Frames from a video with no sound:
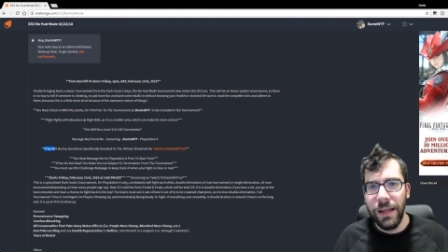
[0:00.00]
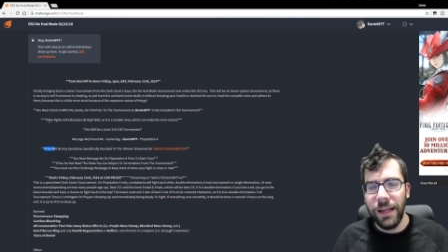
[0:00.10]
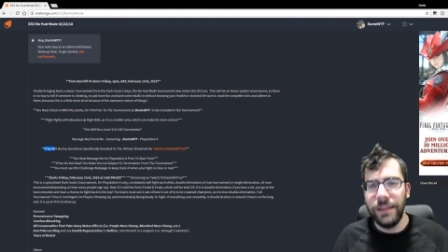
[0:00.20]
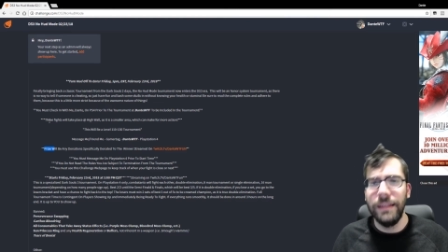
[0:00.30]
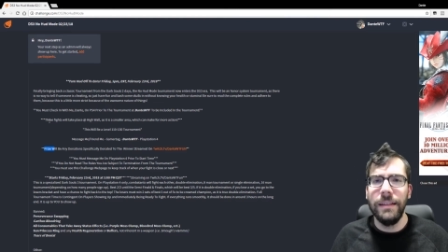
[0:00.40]

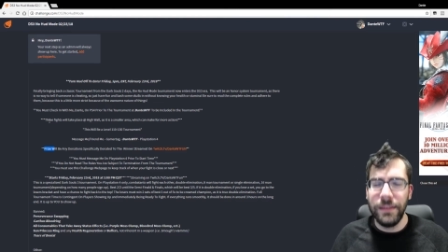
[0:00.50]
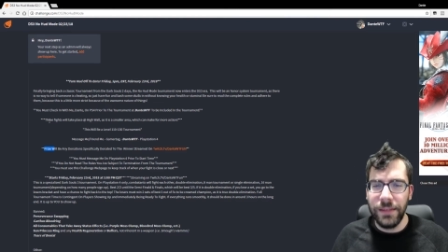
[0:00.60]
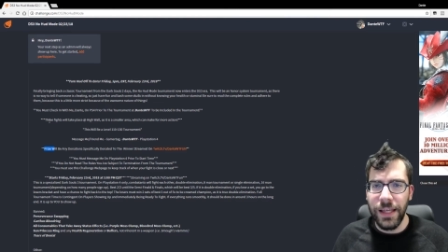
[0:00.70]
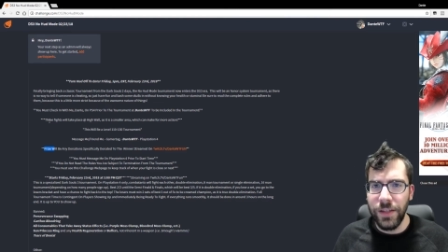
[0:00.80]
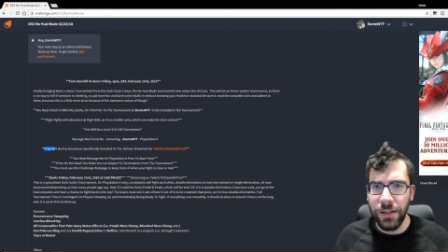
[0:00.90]
and then they
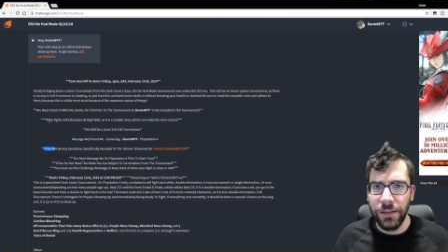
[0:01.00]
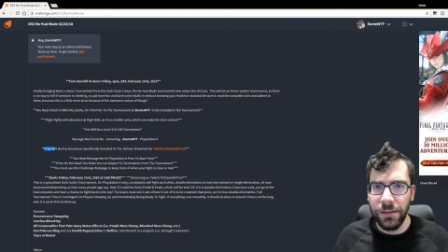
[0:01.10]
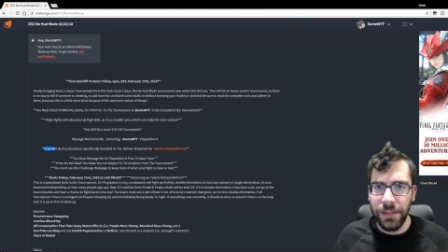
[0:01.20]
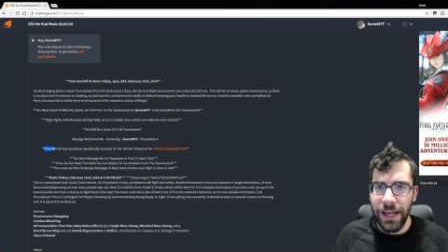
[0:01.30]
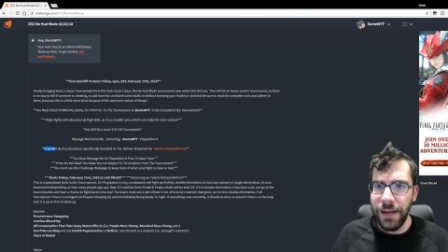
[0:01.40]
they took
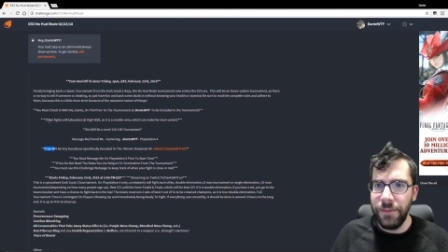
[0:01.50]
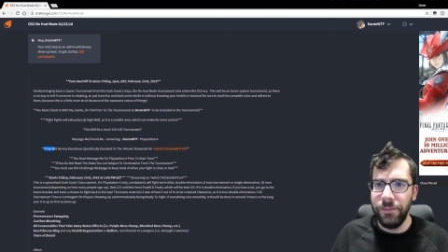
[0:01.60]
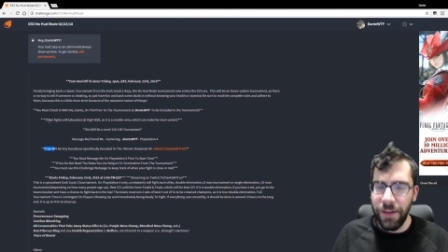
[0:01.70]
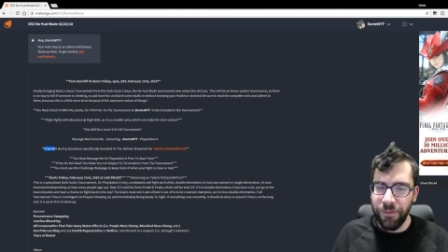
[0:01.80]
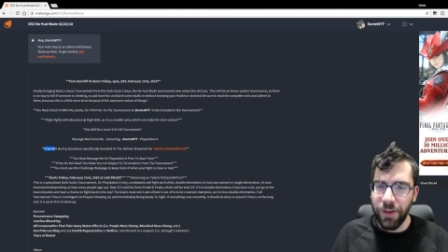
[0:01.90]
they
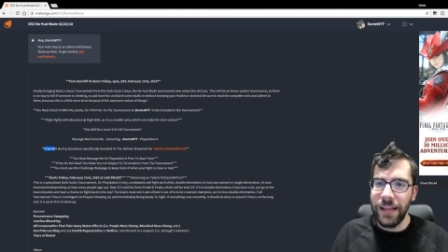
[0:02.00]
didn't they forgot to